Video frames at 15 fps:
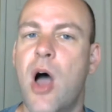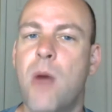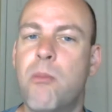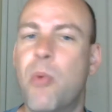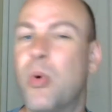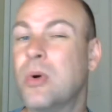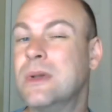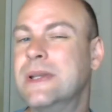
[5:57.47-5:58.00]

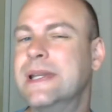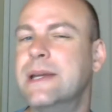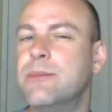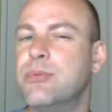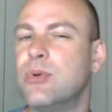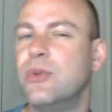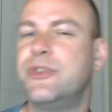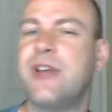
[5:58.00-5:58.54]
more
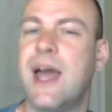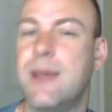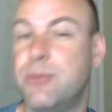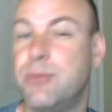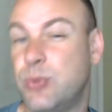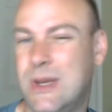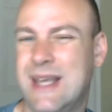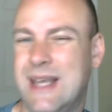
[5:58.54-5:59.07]
liberal
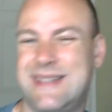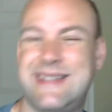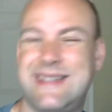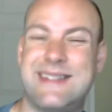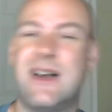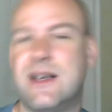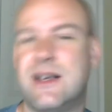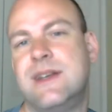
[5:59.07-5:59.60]
types would get
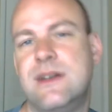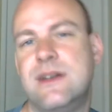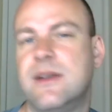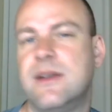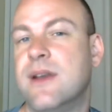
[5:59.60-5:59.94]
sucked into